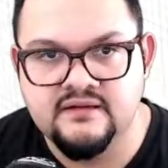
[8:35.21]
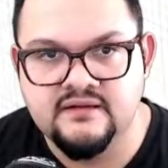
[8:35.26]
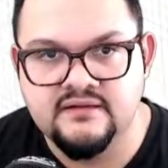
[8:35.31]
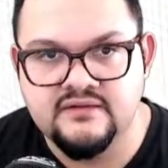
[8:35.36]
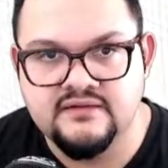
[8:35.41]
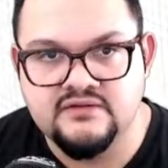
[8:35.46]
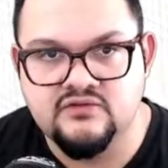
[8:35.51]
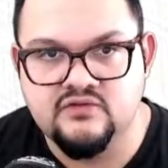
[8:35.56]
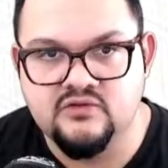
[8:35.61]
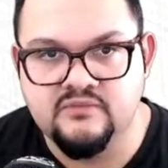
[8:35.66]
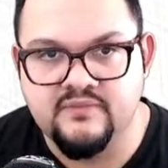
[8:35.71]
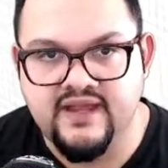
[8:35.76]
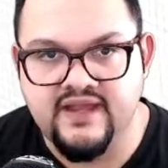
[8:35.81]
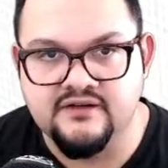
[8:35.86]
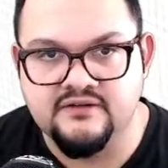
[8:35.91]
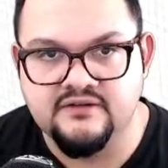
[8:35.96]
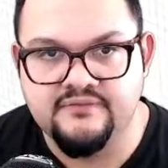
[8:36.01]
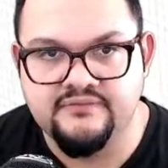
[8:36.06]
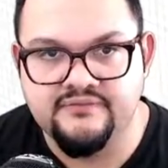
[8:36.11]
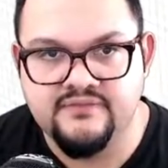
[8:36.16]
tool
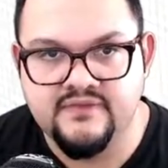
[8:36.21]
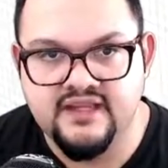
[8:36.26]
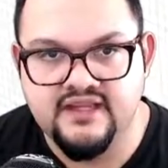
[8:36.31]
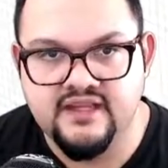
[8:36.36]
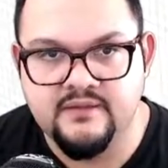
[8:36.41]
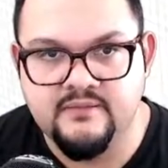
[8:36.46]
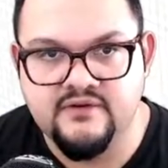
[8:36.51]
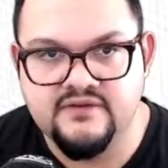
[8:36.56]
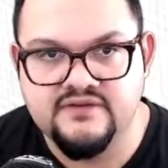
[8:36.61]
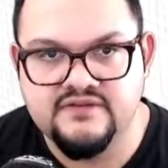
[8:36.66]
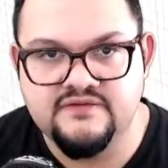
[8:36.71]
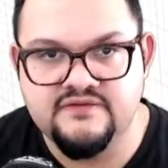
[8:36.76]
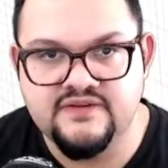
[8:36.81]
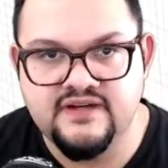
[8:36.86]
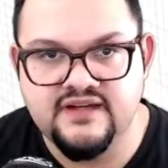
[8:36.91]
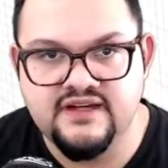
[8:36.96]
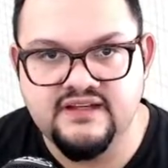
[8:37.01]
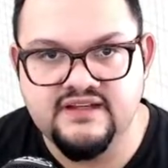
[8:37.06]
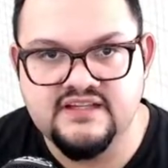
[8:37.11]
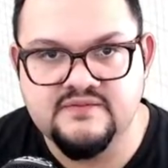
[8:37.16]
panel, and I'm going to
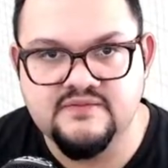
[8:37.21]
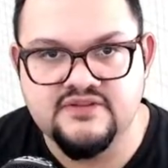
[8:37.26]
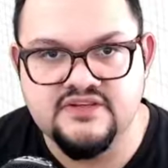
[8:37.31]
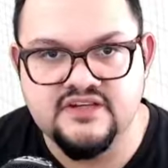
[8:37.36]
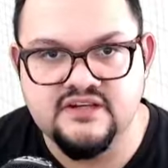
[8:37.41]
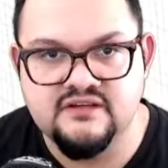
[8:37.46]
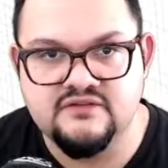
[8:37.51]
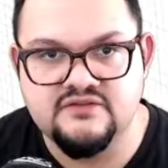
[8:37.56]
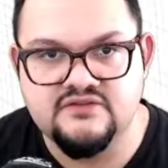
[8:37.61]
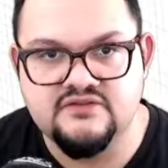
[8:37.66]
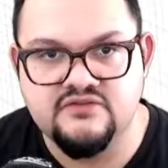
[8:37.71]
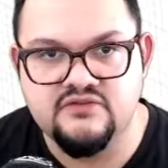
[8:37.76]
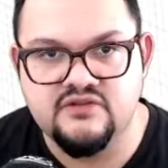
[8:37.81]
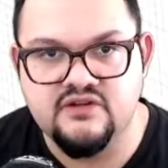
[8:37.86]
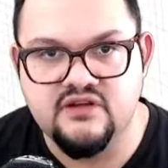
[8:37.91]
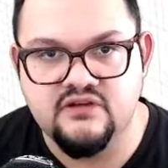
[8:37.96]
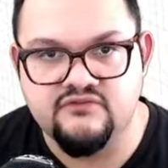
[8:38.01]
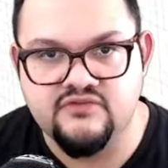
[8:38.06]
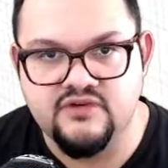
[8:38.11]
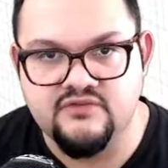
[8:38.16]
find this particular tool
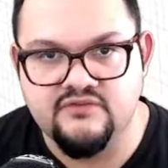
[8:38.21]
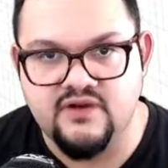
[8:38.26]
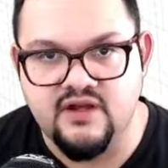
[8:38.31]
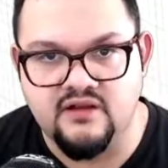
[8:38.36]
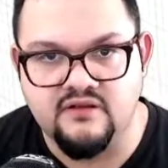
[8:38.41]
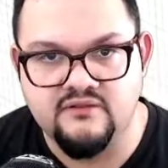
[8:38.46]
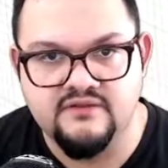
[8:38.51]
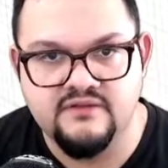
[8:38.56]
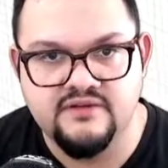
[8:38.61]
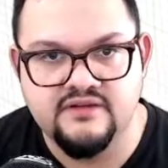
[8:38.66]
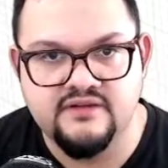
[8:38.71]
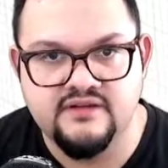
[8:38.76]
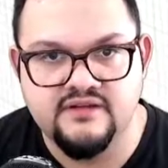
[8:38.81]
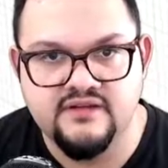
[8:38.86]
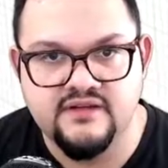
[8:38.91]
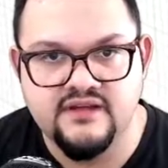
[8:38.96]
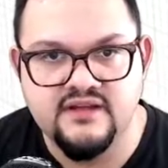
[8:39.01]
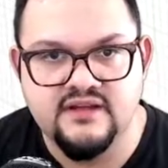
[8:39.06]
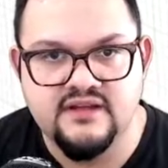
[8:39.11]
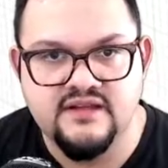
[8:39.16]
called Revolve.
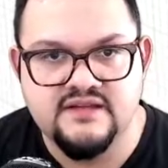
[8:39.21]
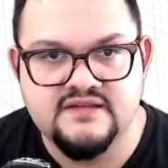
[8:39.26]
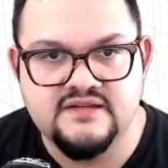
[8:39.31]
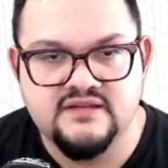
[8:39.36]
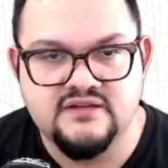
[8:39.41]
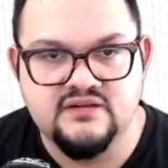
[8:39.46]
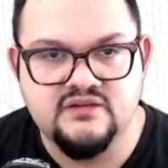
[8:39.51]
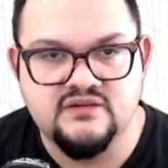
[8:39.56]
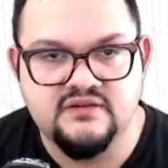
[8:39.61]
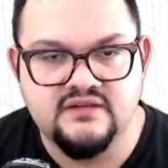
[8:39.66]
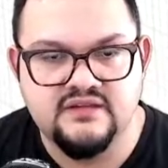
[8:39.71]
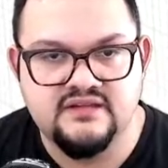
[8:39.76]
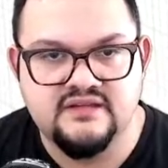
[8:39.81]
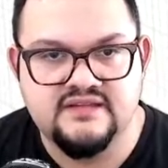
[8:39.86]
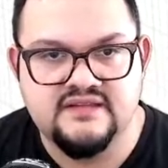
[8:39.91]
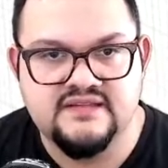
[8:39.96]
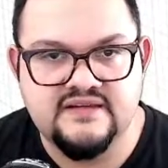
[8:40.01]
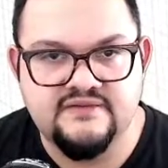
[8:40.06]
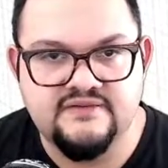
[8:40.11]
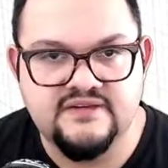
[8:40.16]
So
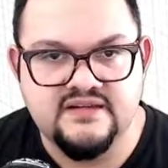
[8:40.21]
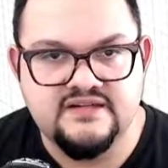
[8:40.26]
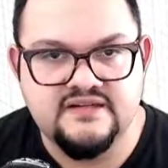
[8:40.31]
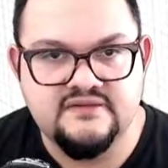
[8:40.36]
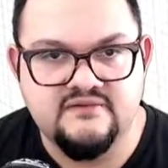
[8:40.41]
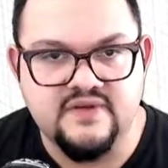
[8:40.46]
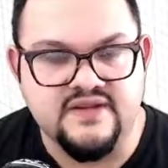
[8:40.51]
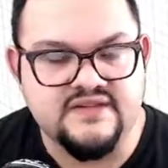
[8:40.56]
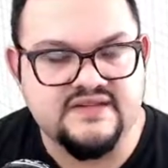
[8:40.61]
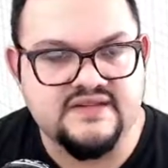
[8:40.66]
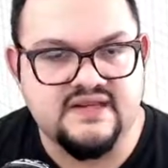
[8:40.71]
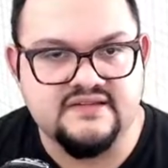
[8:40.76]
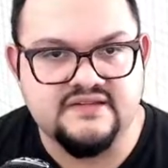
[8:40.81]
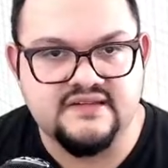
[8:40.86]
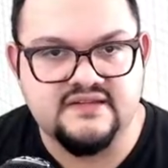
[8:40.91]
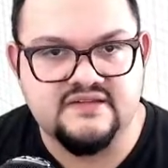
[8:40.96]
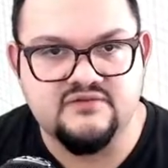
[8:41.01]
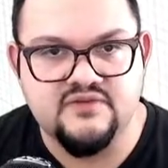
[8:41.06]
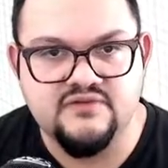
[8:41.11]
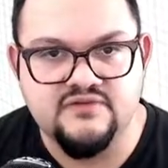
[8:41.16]
its definition reads as
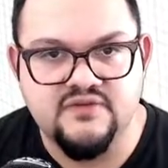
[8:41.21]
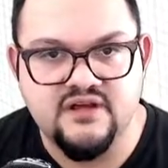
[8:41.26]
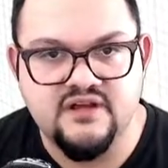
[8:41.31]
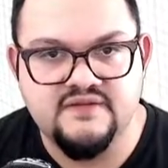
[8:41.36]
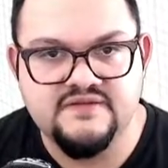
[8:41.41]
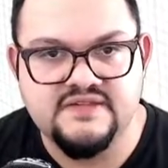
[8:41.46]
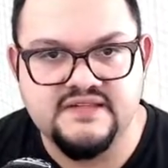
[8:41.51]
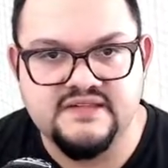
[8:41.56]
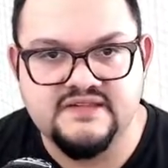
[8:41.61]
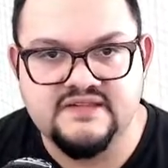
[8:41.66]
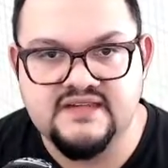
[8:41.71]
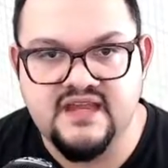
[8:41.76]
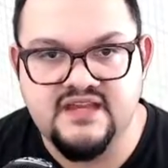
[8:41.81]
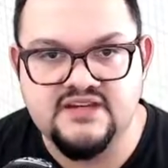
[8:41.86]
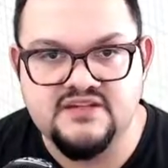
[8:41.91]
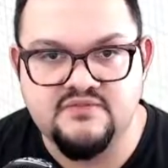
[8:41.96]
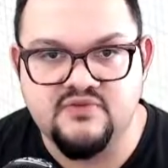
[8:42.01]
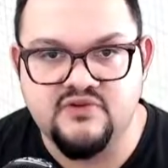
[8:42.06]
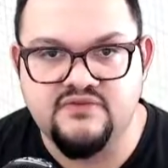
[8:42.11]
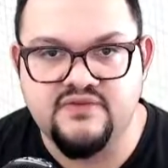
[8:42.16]
this: revolves the
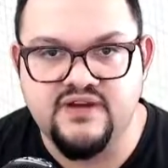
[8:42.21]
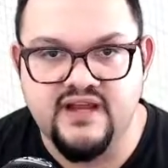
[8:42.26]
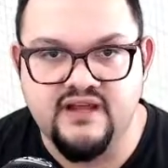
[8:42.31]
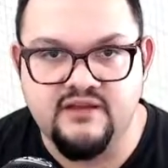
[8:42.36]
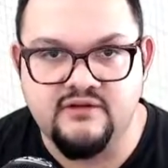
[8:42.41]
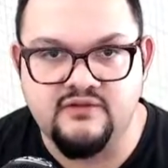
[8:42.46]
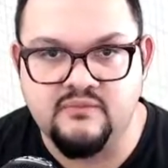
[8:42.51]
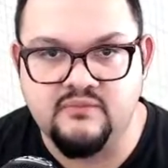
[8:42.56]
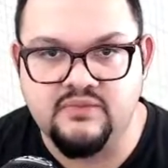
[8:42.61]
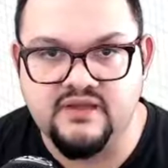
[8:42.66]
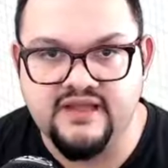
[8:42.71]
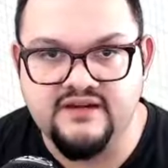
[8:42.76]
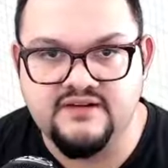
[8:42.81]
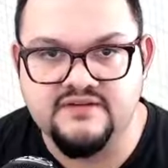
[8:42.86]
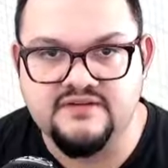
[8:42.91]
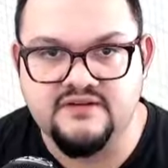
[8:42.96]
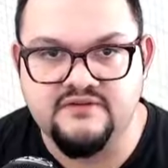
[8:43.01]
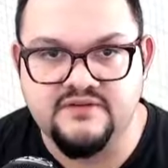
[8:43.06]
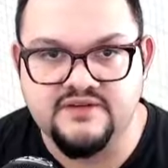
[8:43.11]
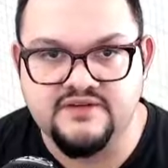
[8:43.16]
sketch profile or planar
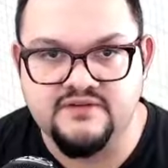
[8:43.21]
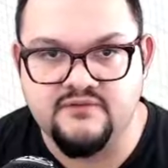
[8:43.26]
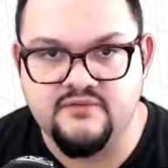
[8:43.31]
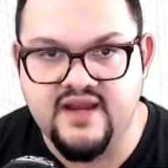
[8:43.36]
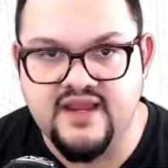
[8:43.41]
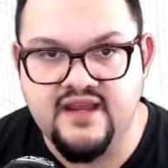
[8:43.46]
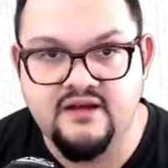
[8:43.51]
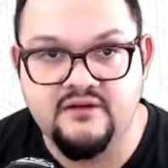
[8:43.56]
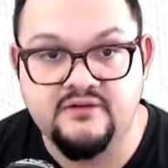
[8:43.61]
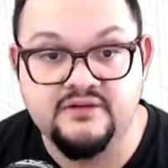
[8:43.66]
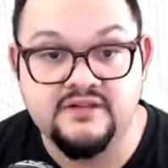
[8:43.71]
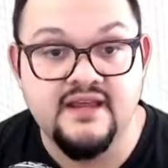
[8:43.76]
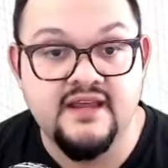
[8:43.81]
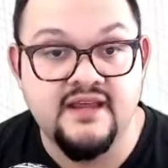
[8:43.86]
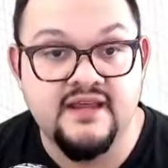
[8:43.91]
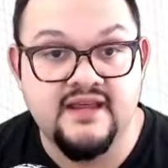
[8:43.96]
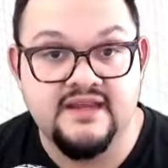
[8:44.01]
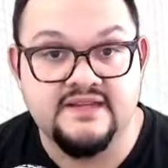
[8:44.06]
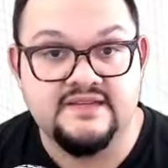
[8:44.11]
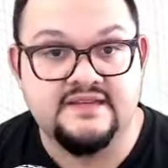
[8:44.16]
surface around
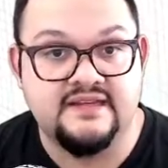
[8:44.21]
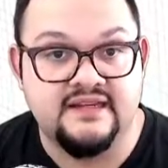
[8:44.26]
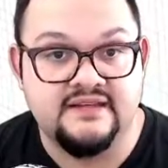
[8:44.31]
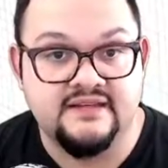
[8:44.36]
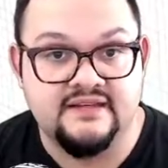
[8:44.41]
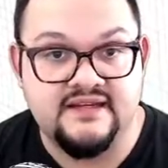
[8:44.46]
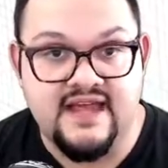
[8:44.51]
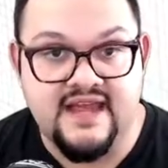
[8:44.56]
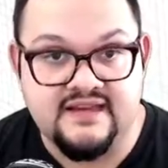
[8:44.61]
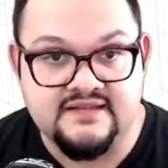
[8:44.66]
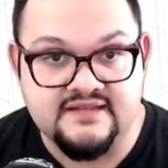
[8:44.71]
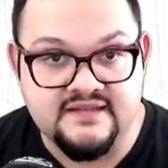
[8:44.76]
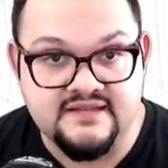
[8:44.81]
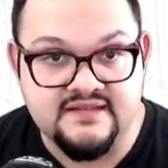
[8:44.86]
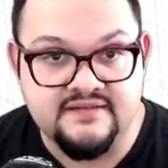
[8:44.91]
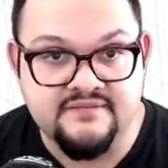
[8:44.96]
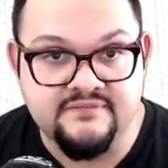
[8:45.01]
a selected axis.